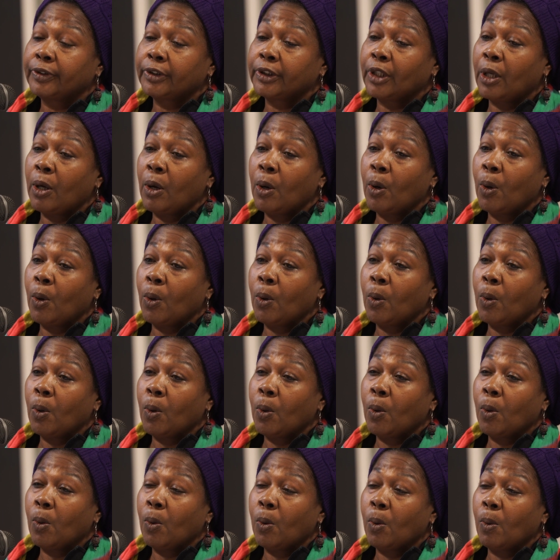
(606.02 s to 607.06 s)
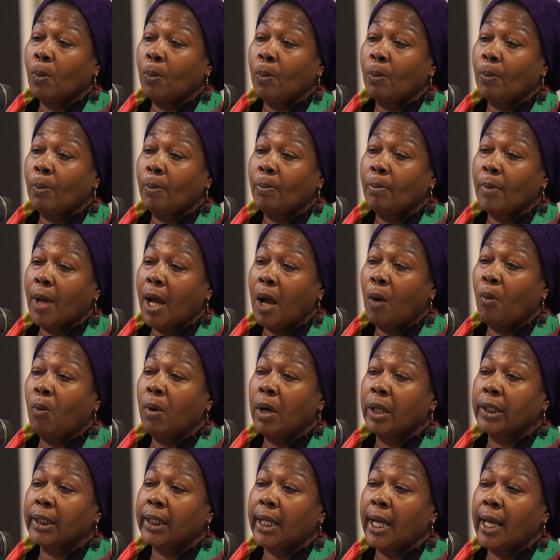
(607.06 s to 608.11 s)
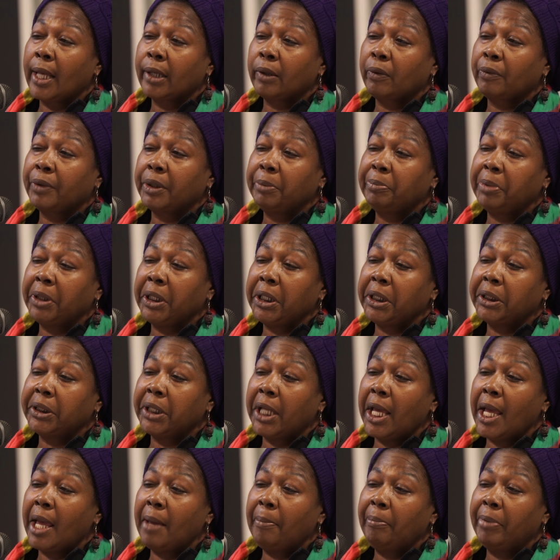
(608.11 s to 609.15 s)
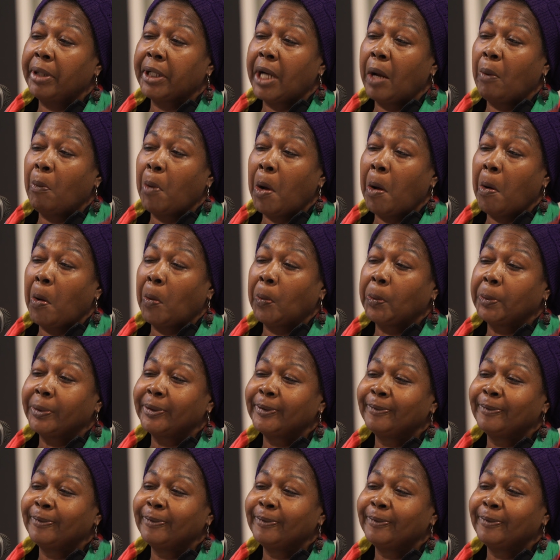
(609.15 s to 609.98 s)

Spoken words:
So I want to kind of repeat that, but I won't.